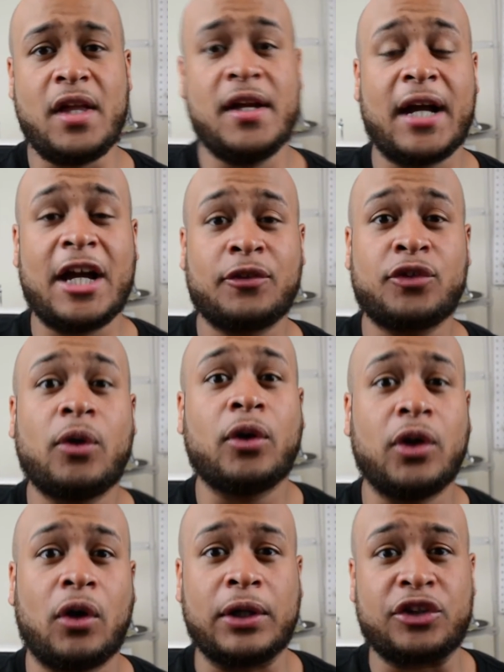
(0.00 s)
Guys, what's
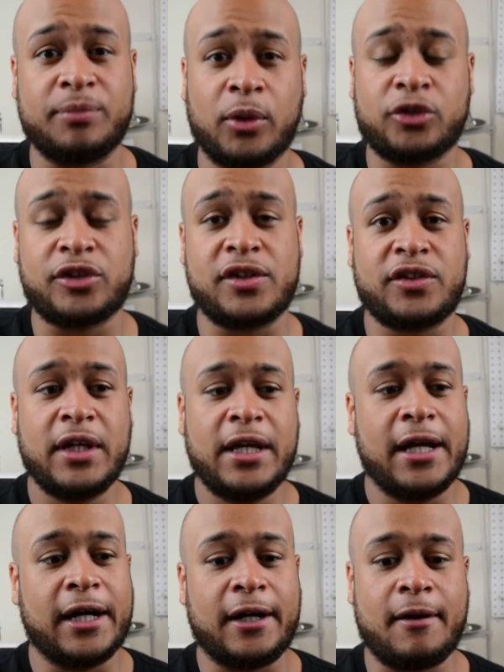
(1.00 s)
going on? It's Moses.
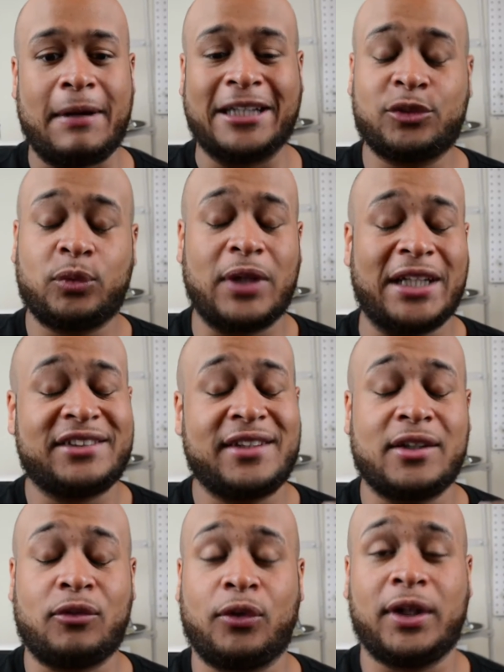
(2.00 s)
I just need
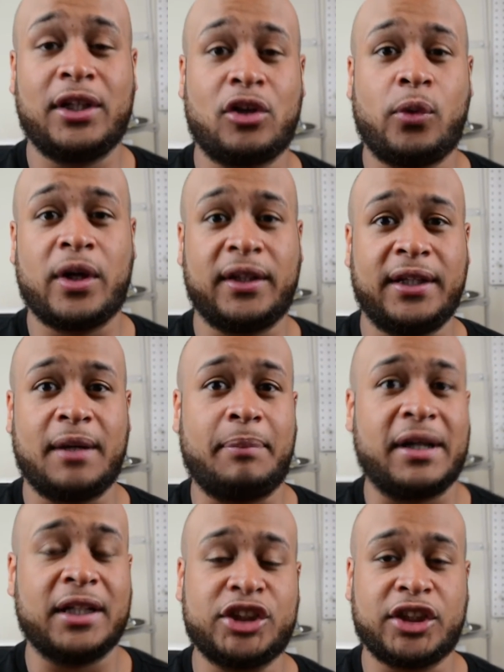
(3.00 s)
to really quickly
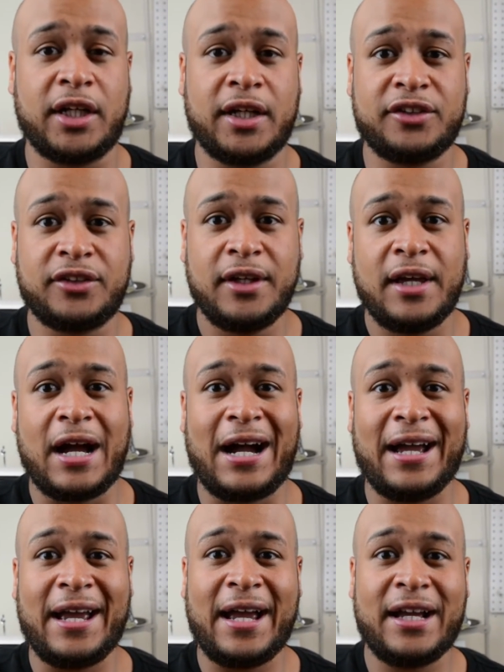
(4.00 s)
apologize.
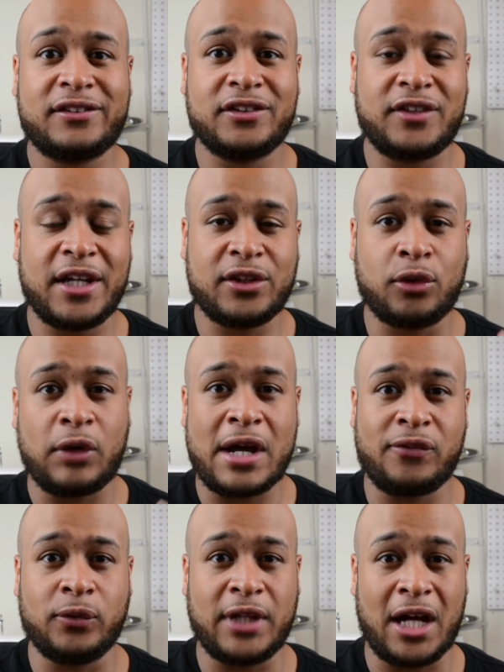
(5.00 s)
I had to take the
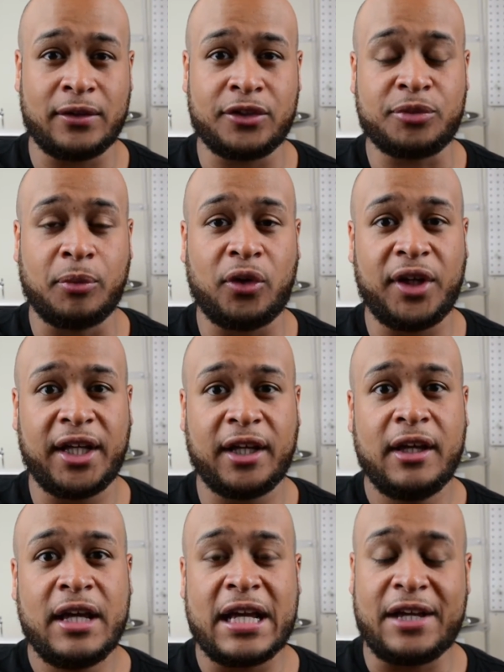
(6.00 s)
raffle down this morning.
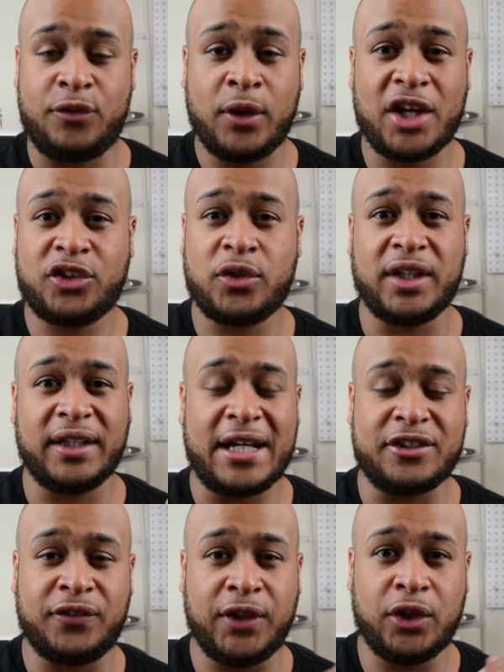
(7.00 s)
If you guys saw the
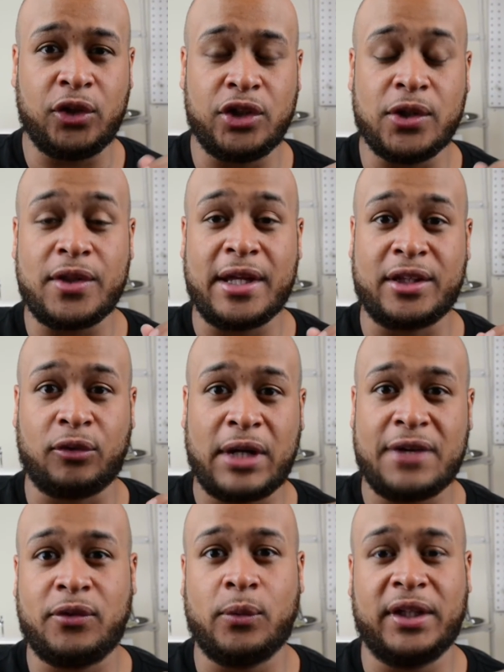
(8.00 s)
last video, you know that the
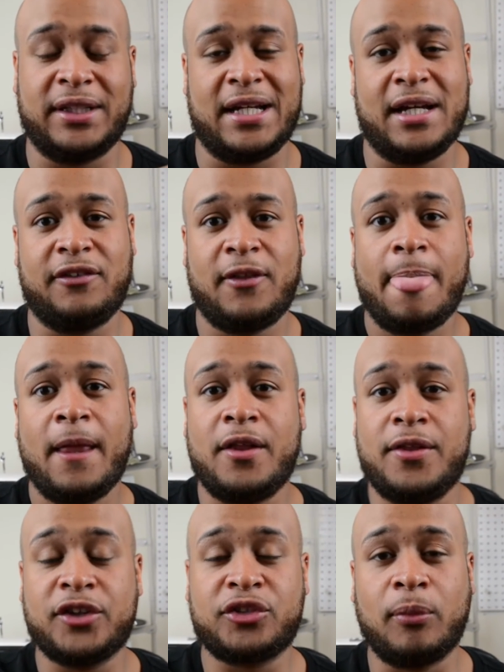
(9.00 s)
raffle went live
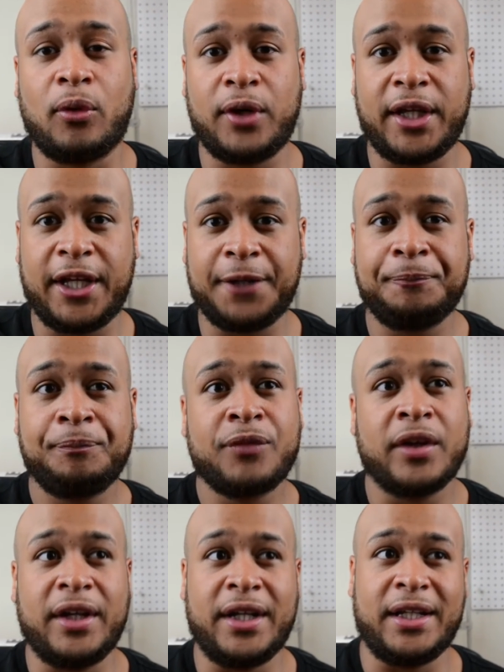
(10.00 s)
this morning.
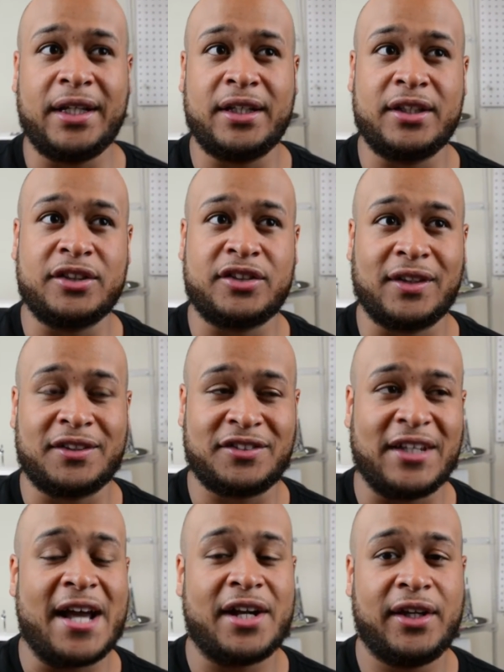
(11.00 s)
It is
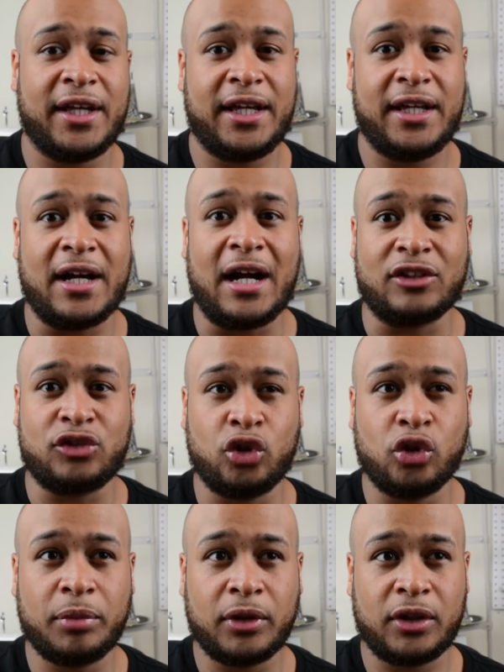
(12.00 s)
Saturday,
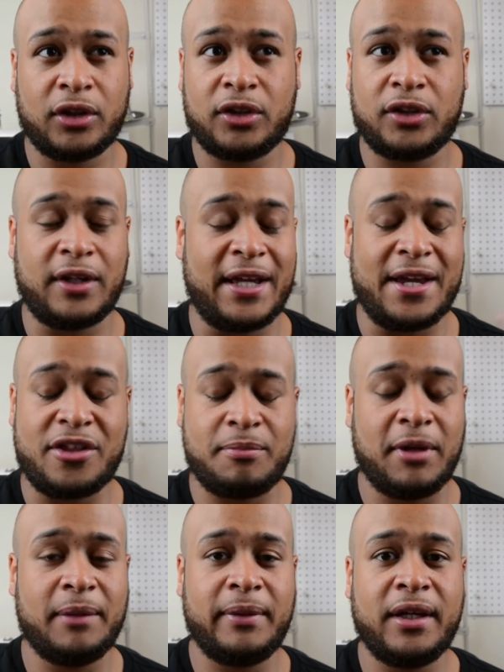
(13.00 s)
October 8th,
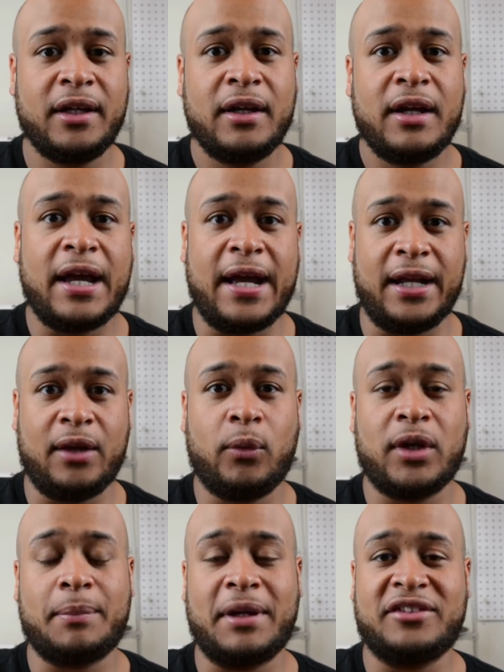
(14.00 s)
maybe, and it
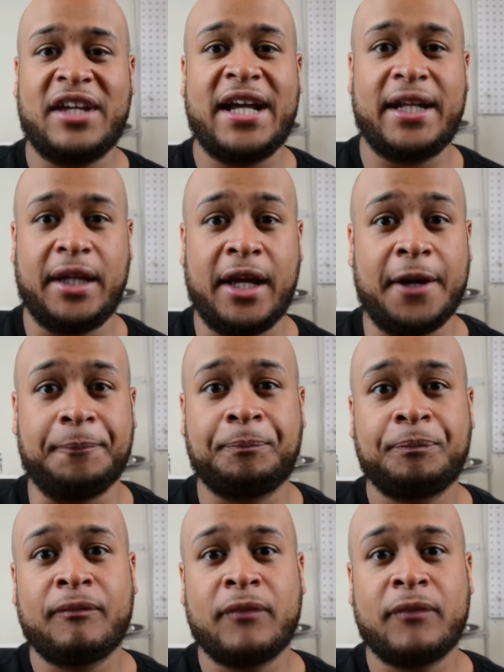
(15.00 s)
went up at 10 a.m.